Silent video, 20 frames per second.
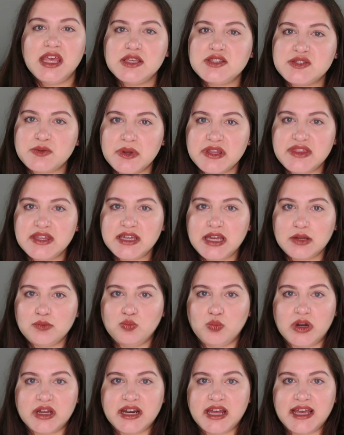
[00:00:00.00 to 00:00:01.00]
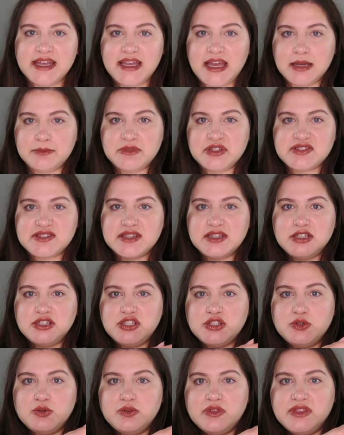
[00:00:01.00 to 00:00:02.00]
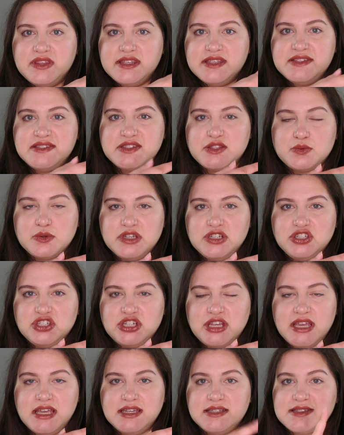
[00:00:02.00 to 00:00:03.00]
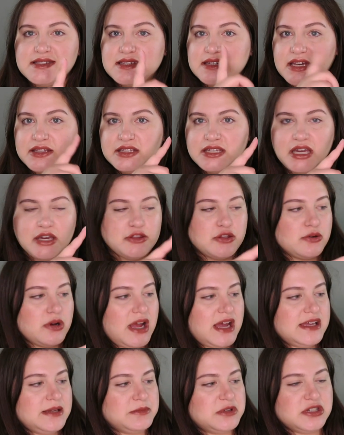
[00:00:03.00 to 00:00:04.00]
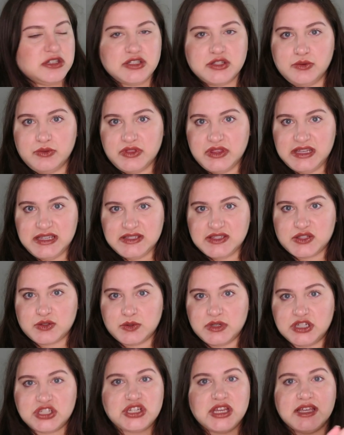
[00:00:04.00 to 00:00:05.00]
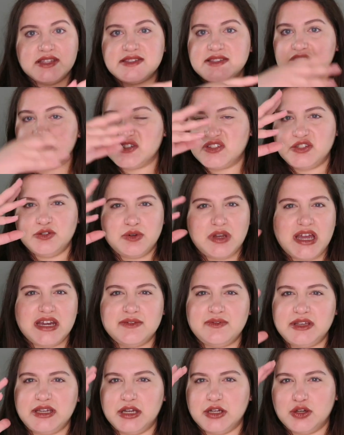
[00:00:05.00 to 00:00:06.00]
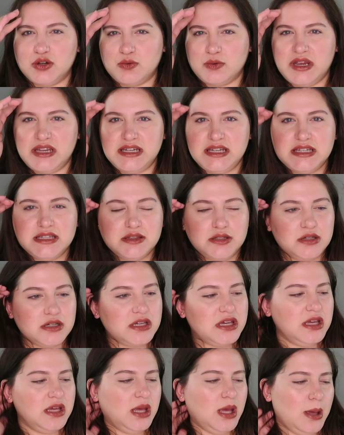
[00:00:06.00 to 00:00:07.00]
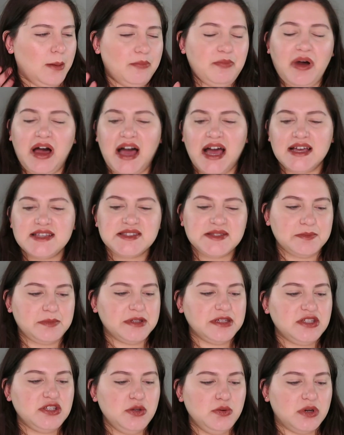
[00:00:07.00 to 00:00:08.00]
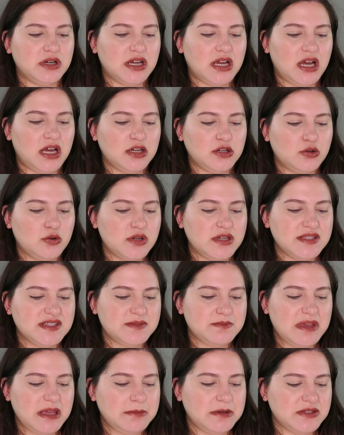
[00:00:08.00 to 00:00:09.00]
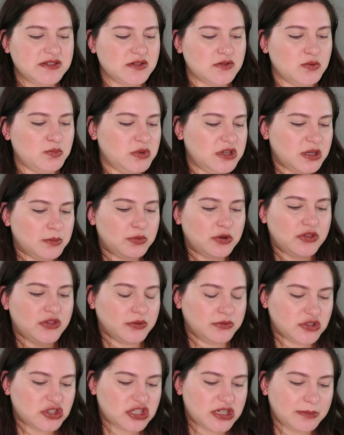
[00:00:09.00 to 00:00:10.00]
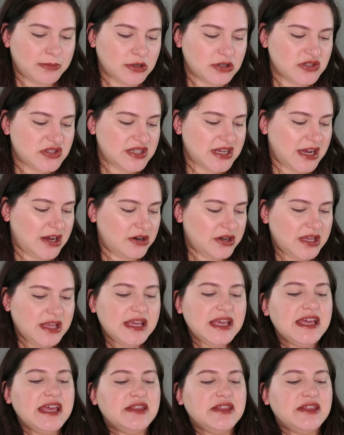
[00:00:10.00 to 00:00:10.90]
So I think on one eye, I'm just going to do these three shades, and on the other eye, I'm going to do these three shades and just do kind of like a gradient look. Possibly do a cut crease maybe, so then we could put those shimmers down.